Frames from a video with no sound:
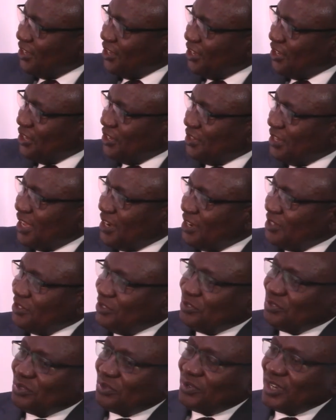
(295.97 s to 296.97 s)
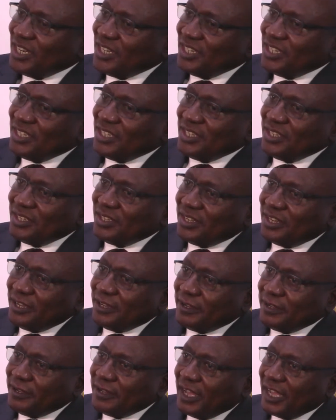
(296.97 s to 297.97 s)
that is already
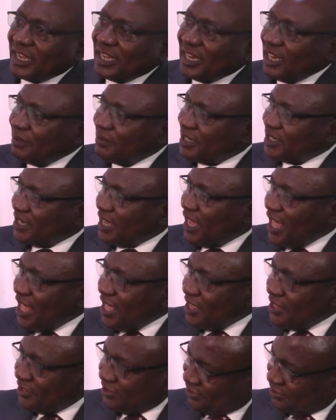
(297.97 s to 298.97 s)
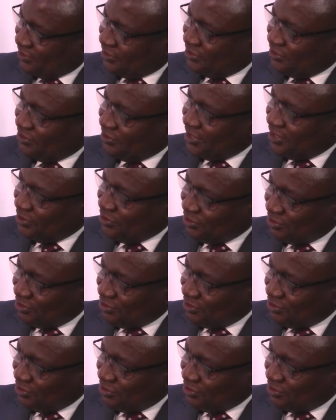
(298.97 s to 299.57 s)
acclimatized to the use of